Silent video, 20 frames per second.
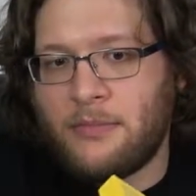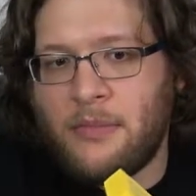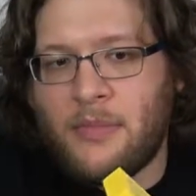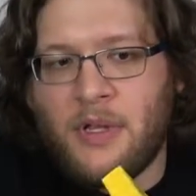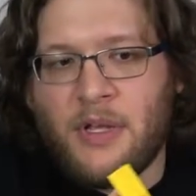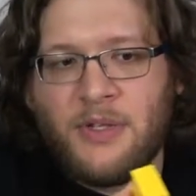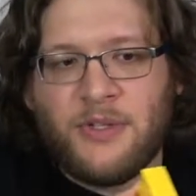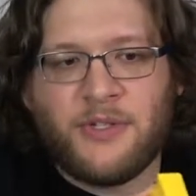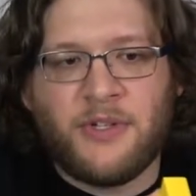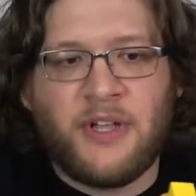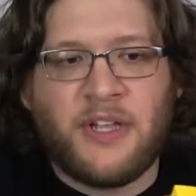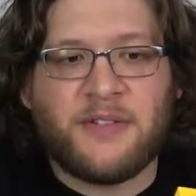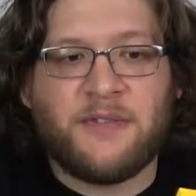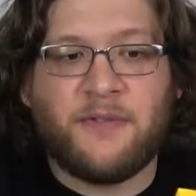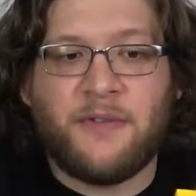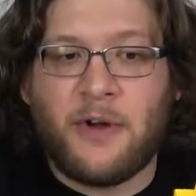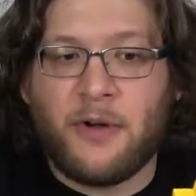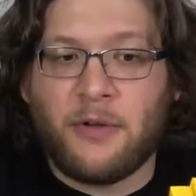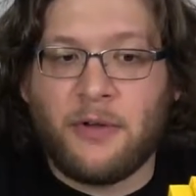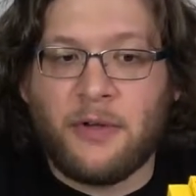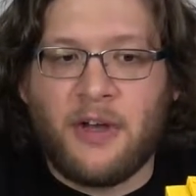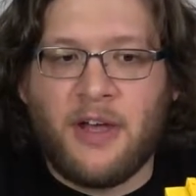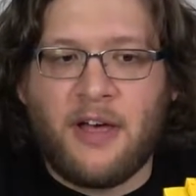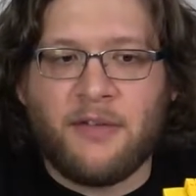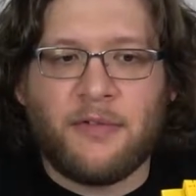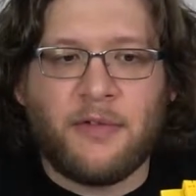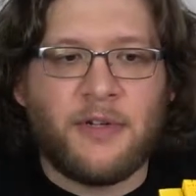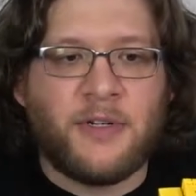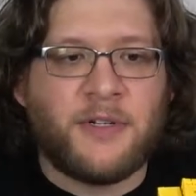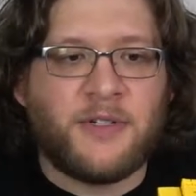And so that's fairly
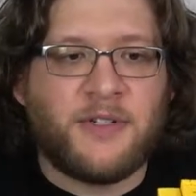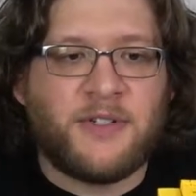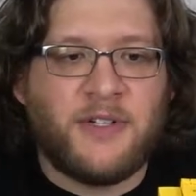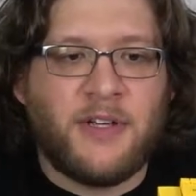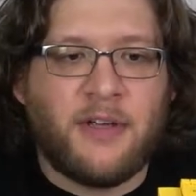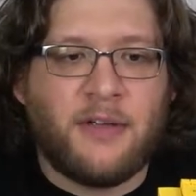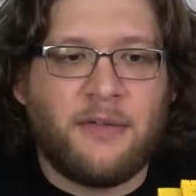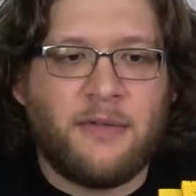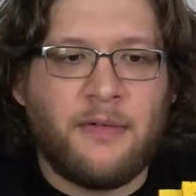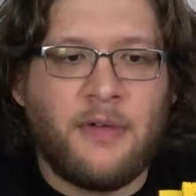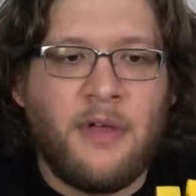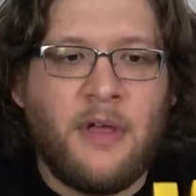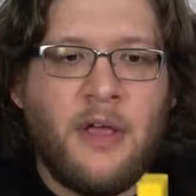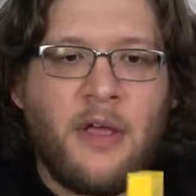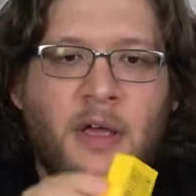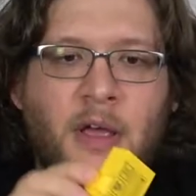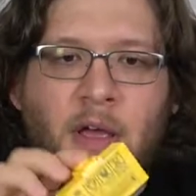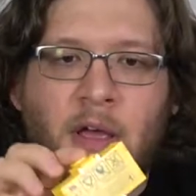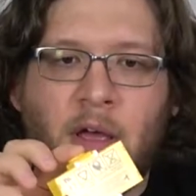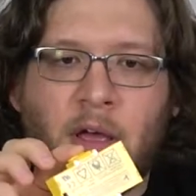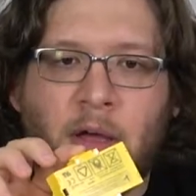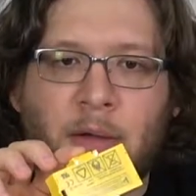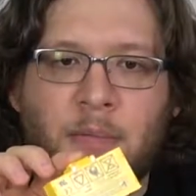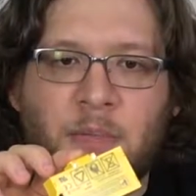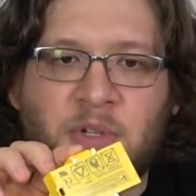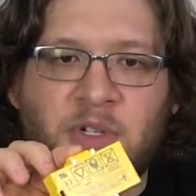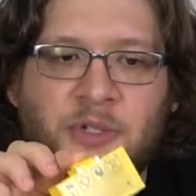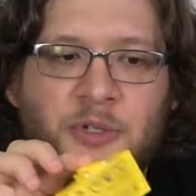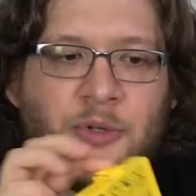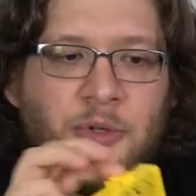novel in itself.
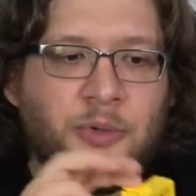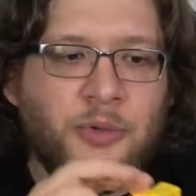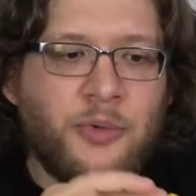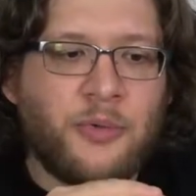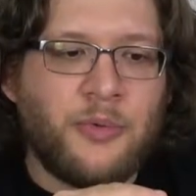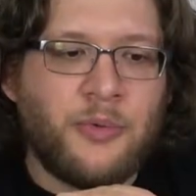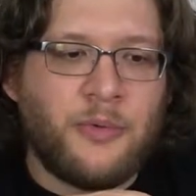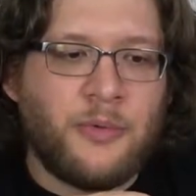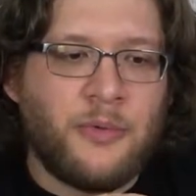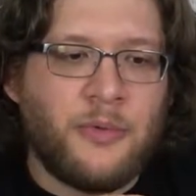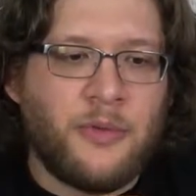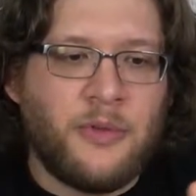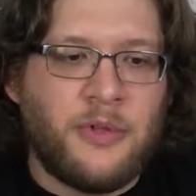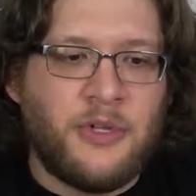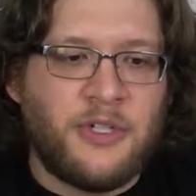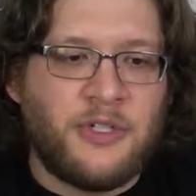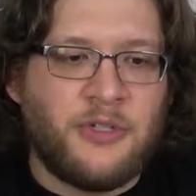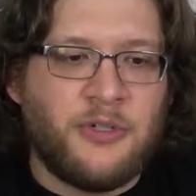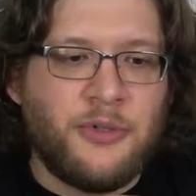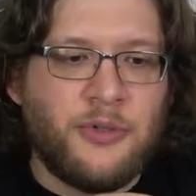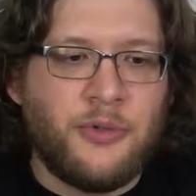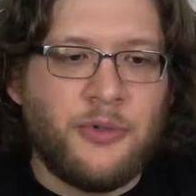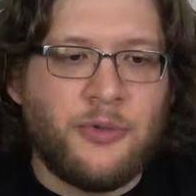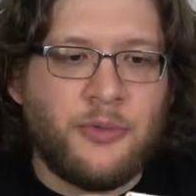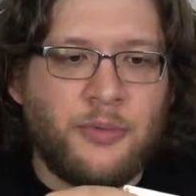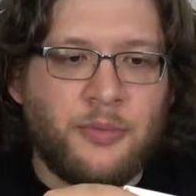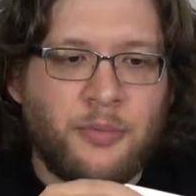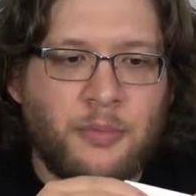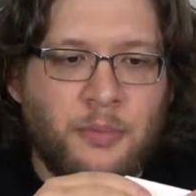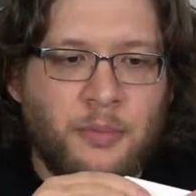This
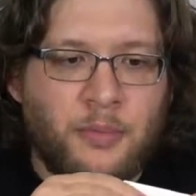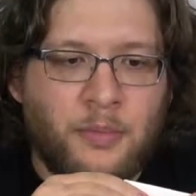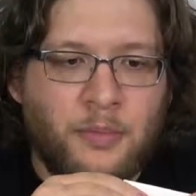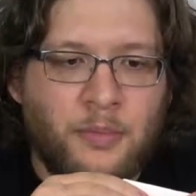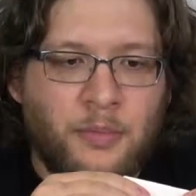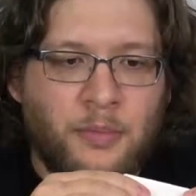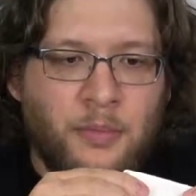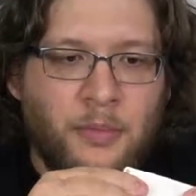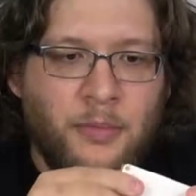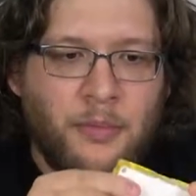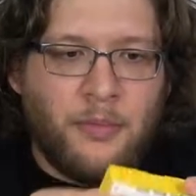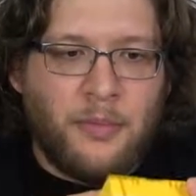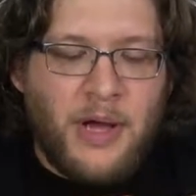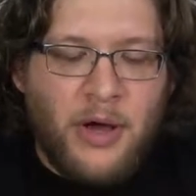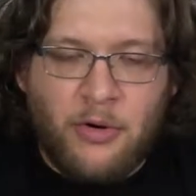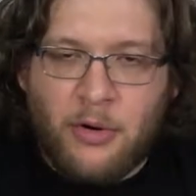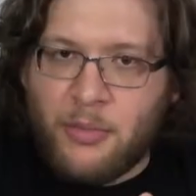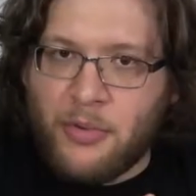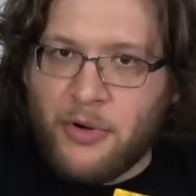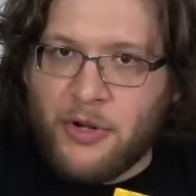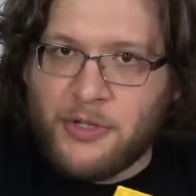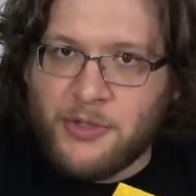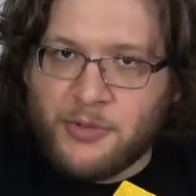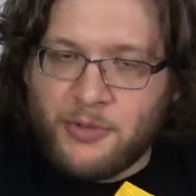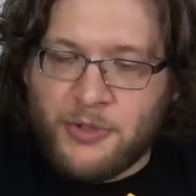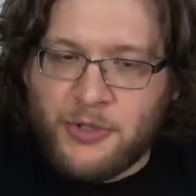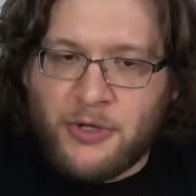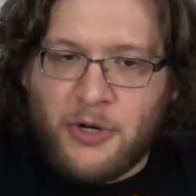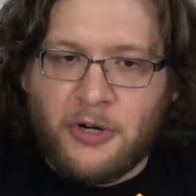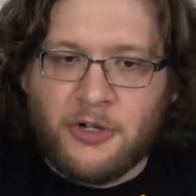new power brick is
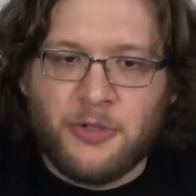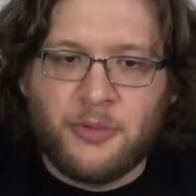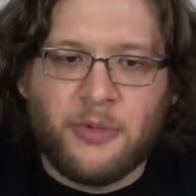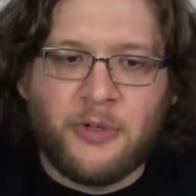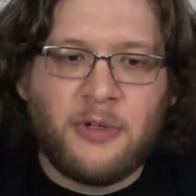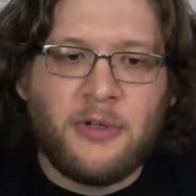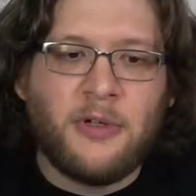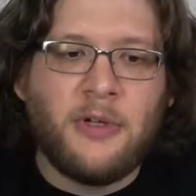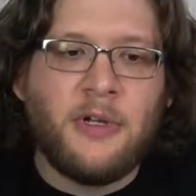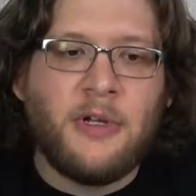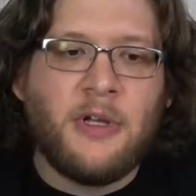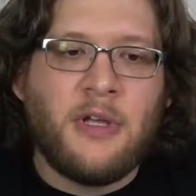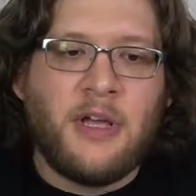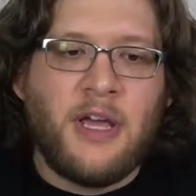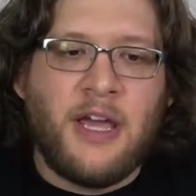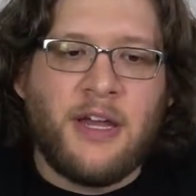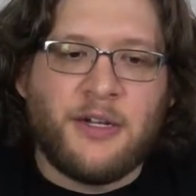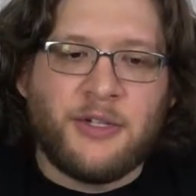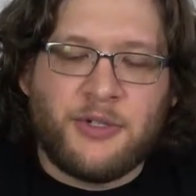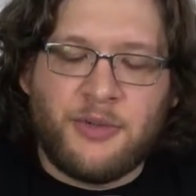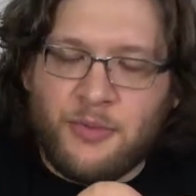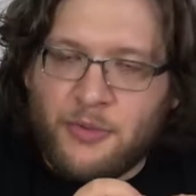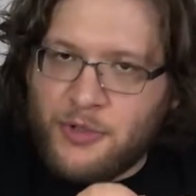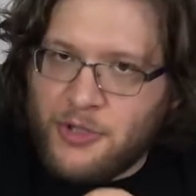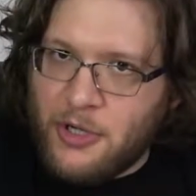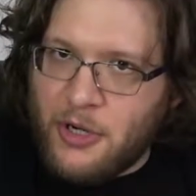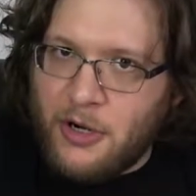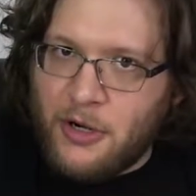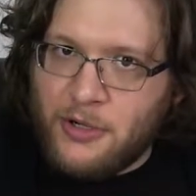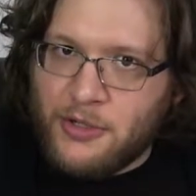rechargeable and is
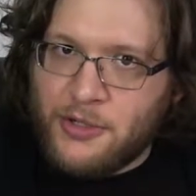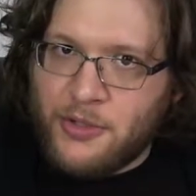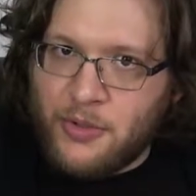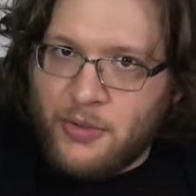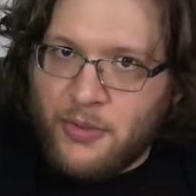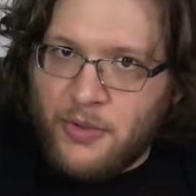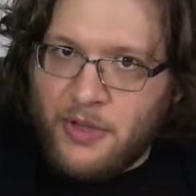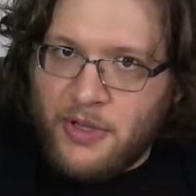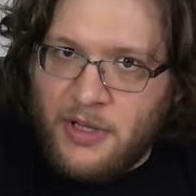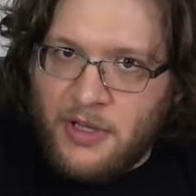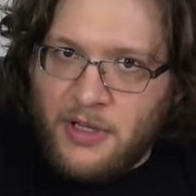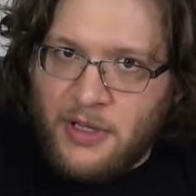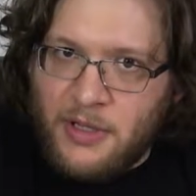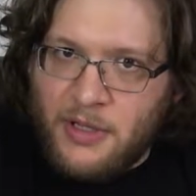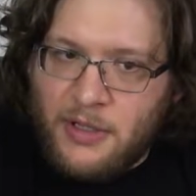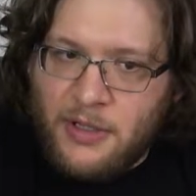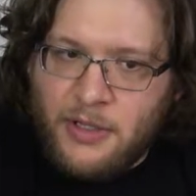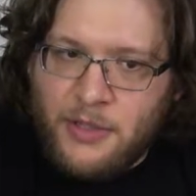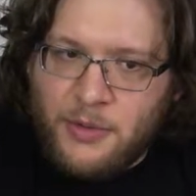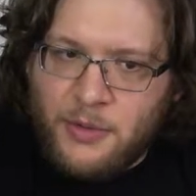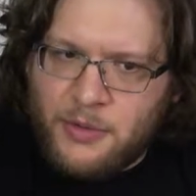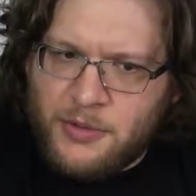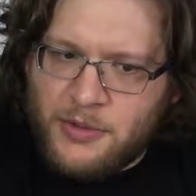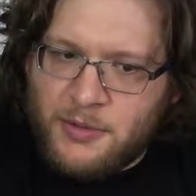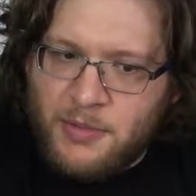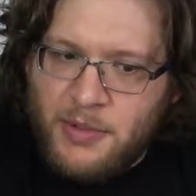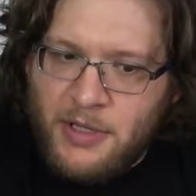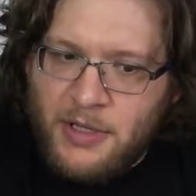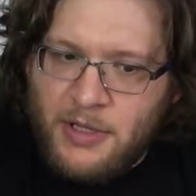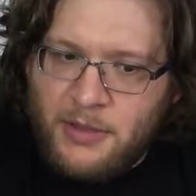charged through the
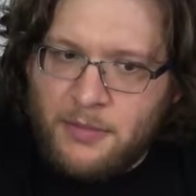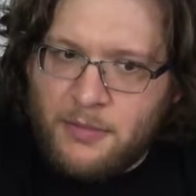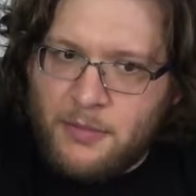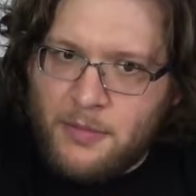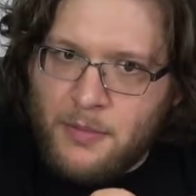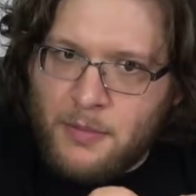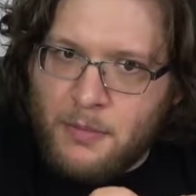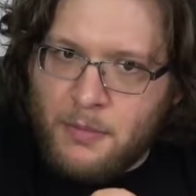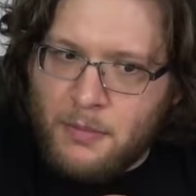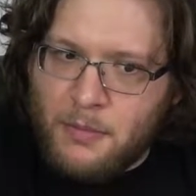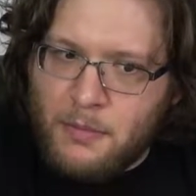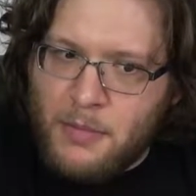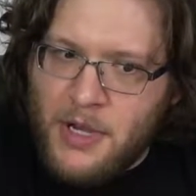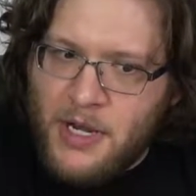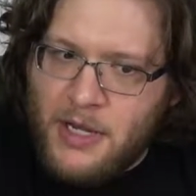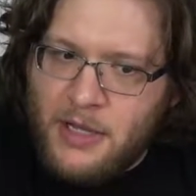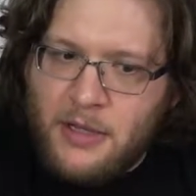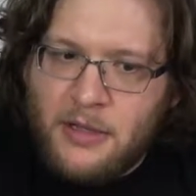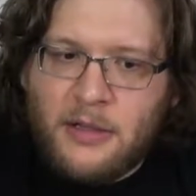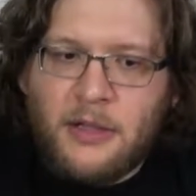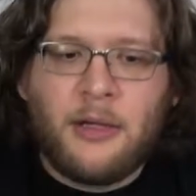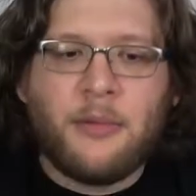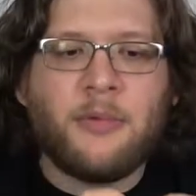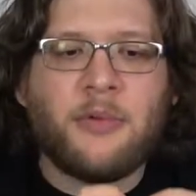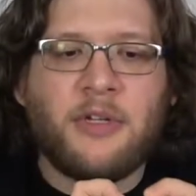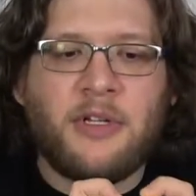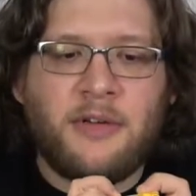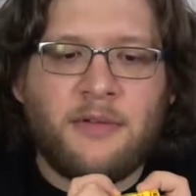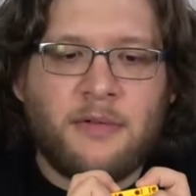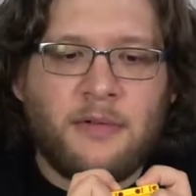USB Mini, I
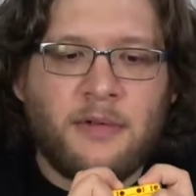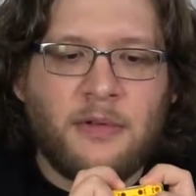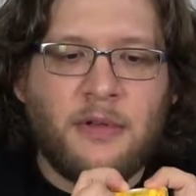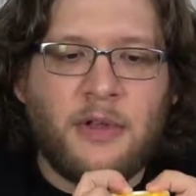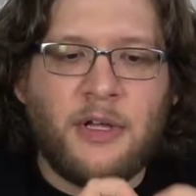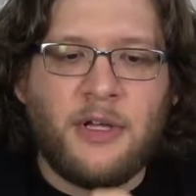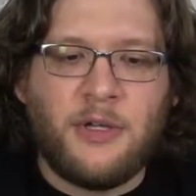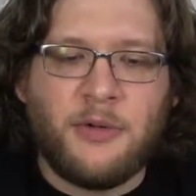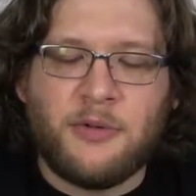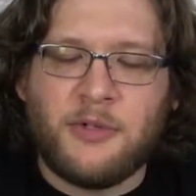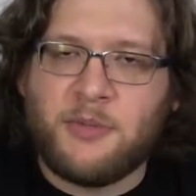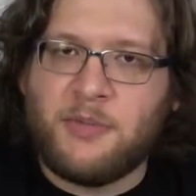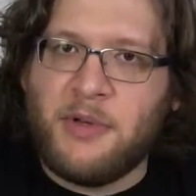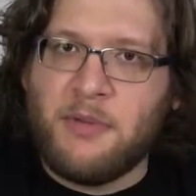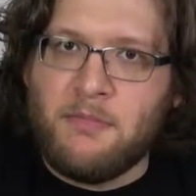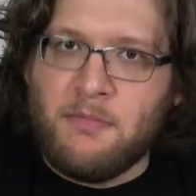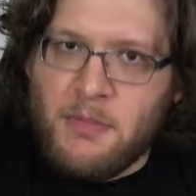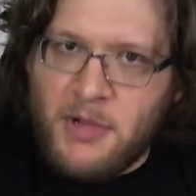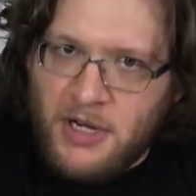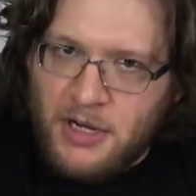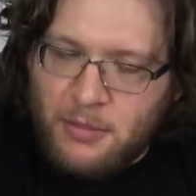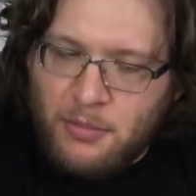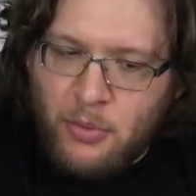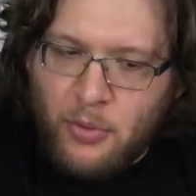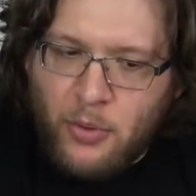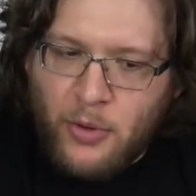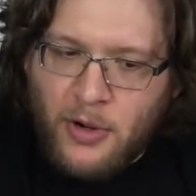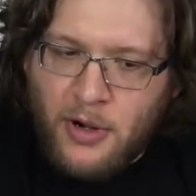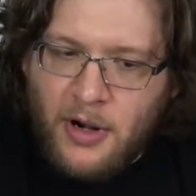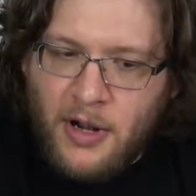believe. A USB Mini
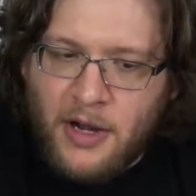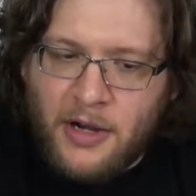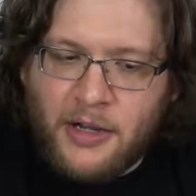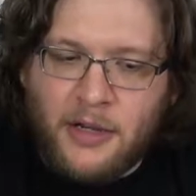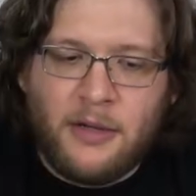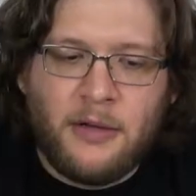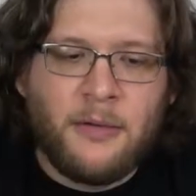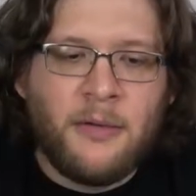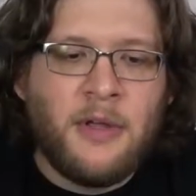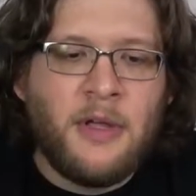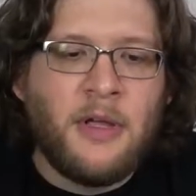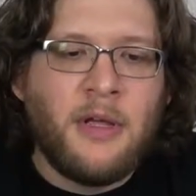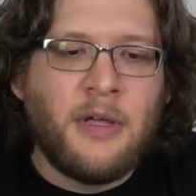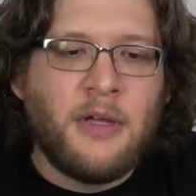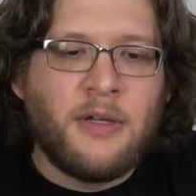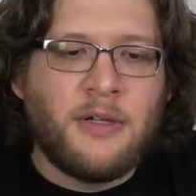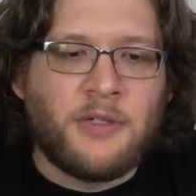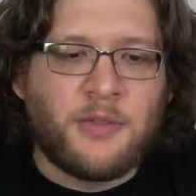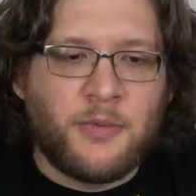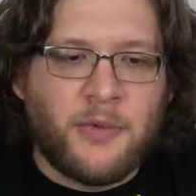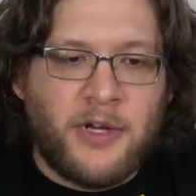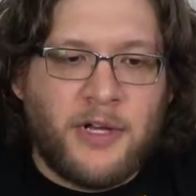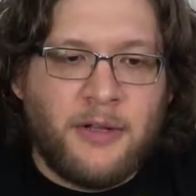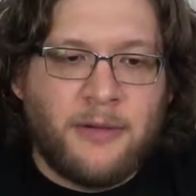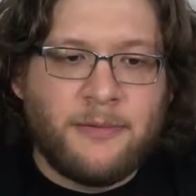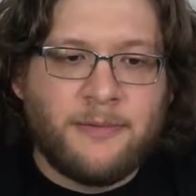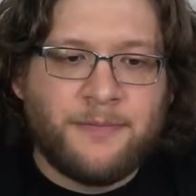port on it as well.